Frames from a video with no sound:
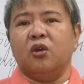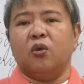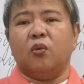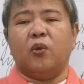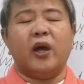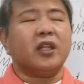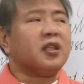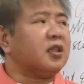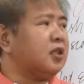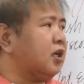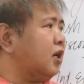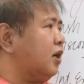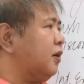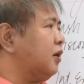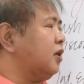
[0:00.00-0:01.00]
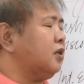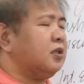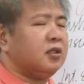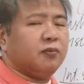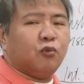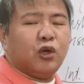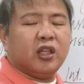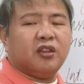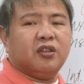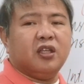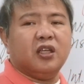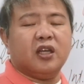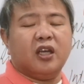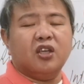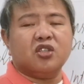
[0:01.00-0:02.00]
what
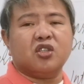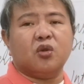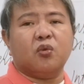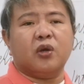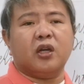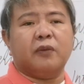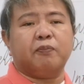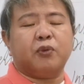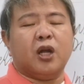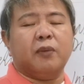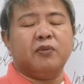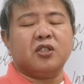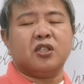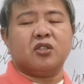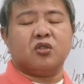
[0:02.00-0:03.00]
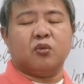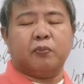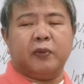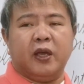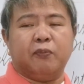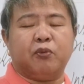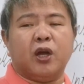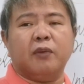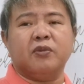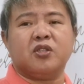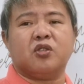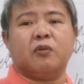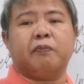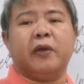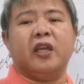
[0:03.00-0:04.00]
the issuer promised to pay
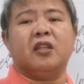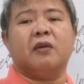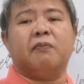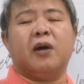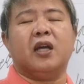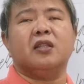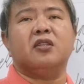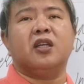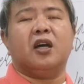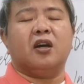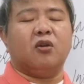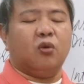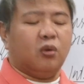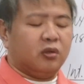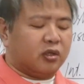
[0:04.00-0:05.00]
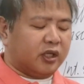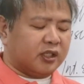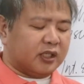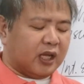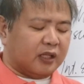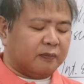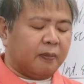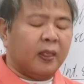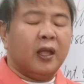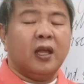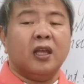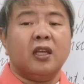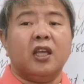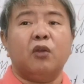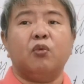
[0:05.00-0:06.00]
the bond holder is that
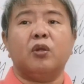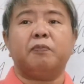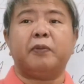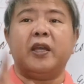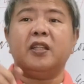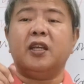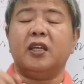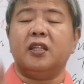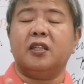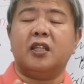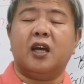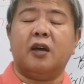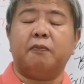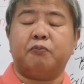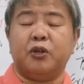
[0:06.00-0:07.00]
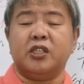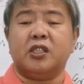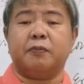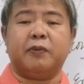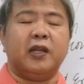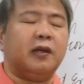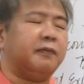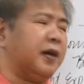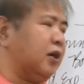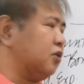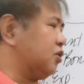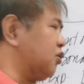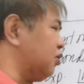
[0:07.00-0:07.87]
he will pay the principal amount.